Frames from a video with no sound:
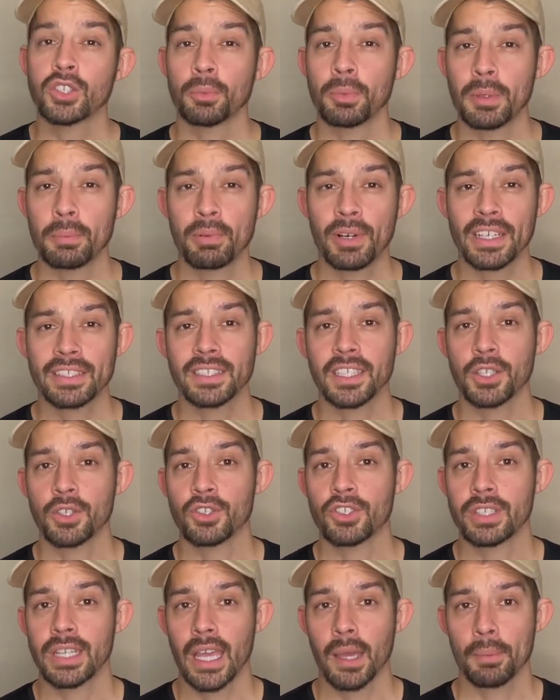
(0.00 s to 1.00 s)
be pressing your
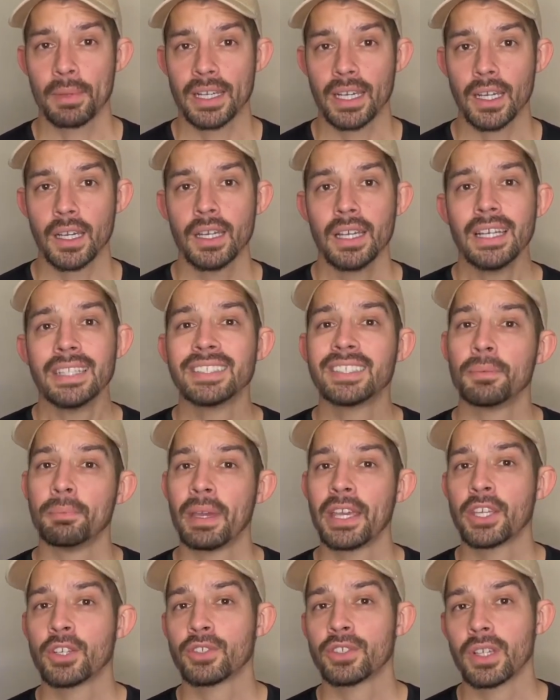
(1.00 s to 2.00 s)
stamina to
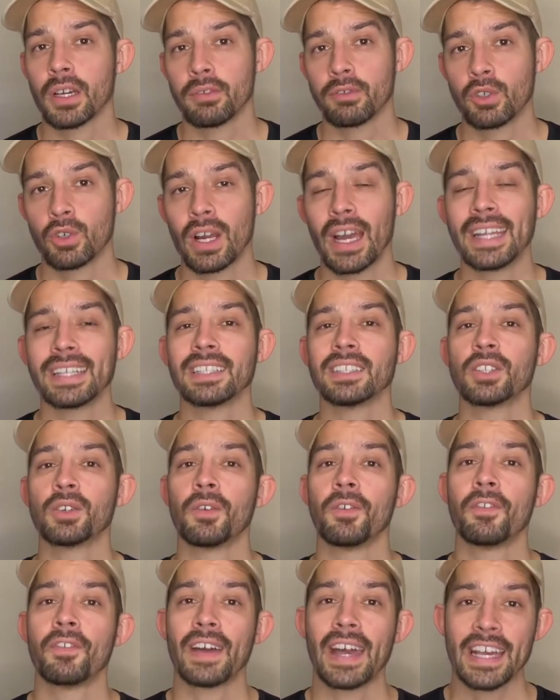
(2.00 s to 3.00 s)
make yourself grind a
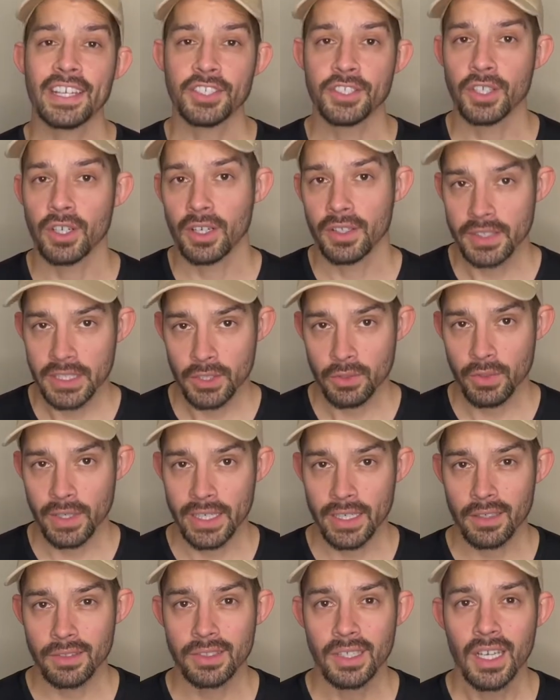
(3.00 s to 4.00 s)
little faster on these
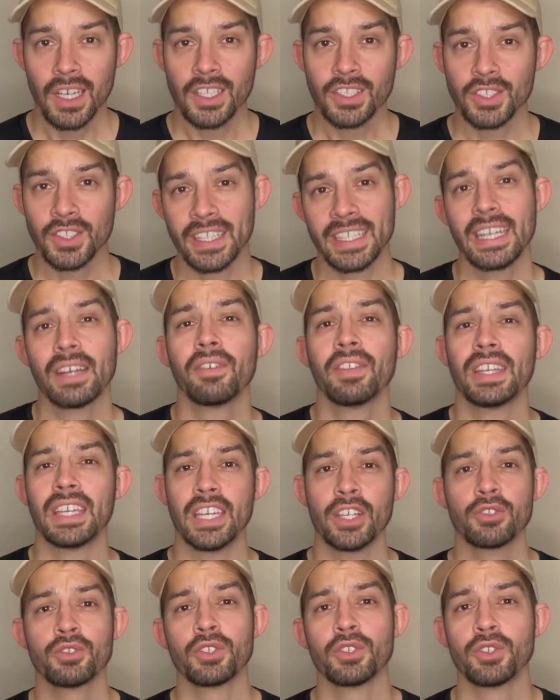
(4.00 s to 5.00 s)
rails. So they definitely
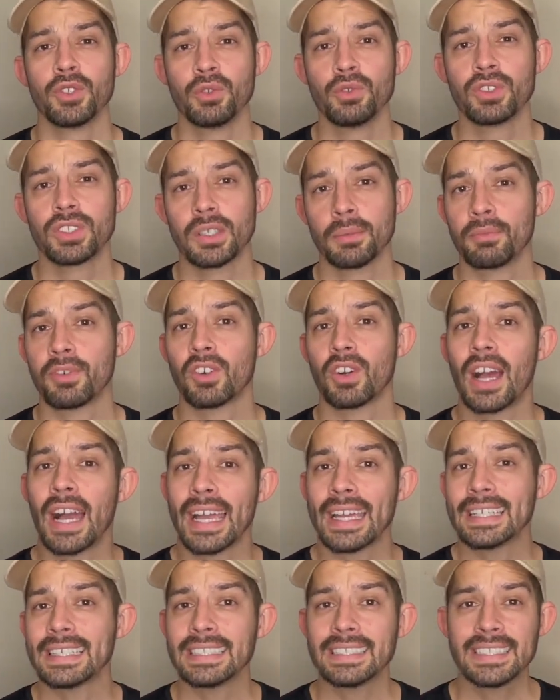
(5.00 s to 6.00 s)
introduce some
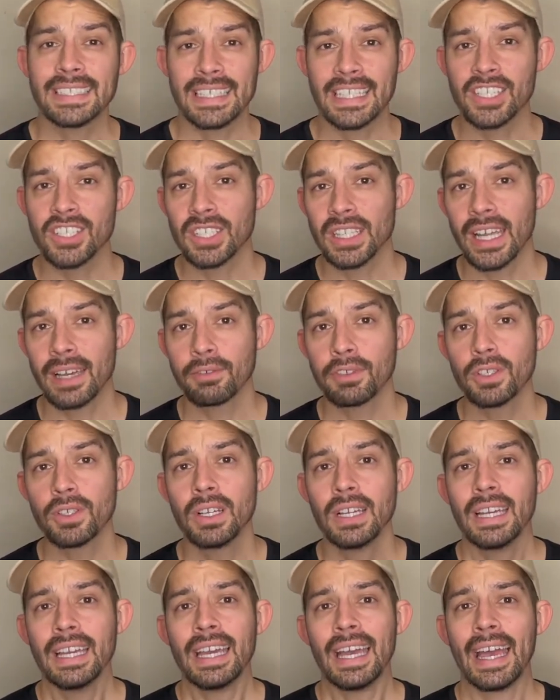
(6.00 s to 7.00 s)
variety to each
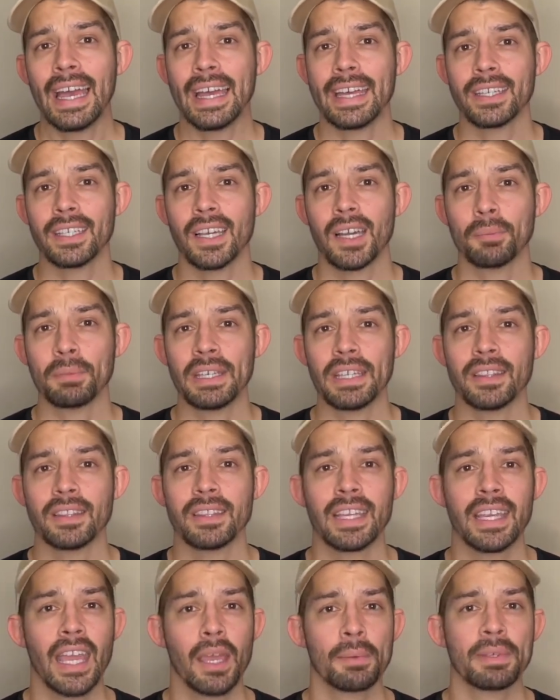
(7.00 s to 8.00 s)
level. And I mean, the
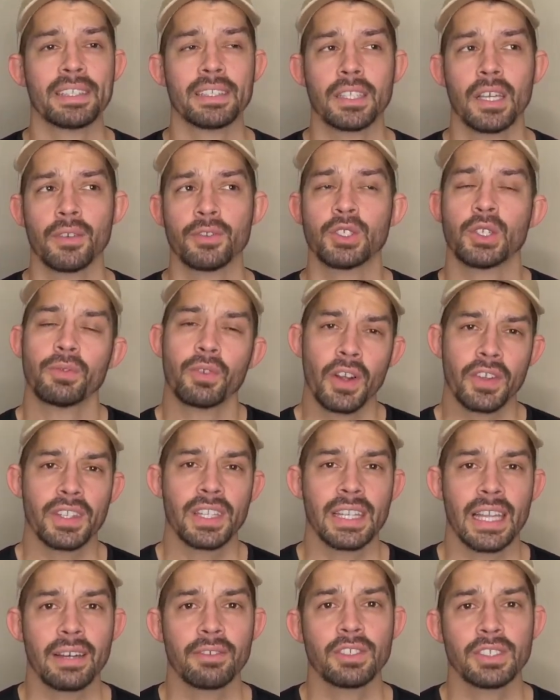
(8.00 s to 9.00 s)
game itself, so far the
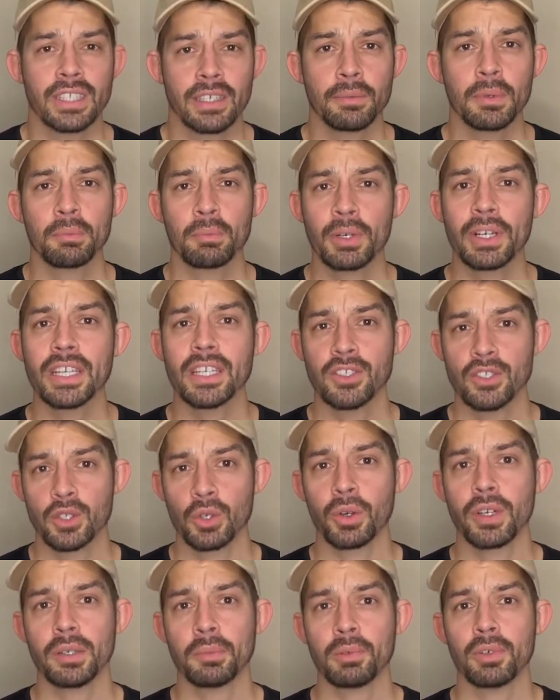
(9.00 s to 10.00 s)
levels have been pretty
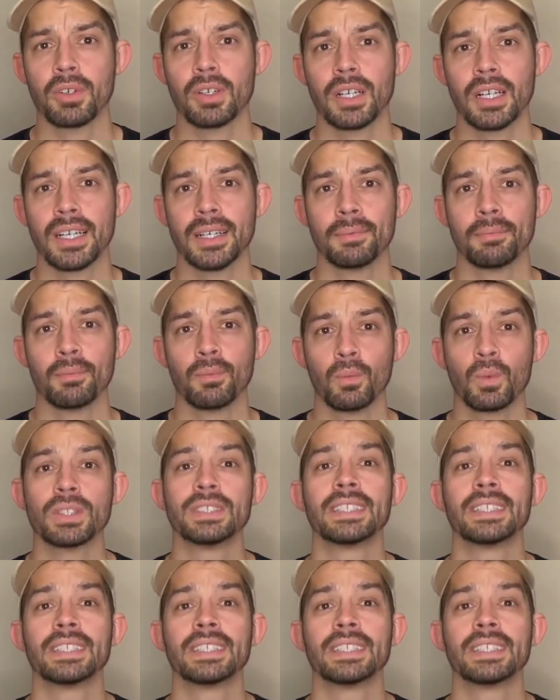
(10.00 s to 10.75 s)
enjoyable. Once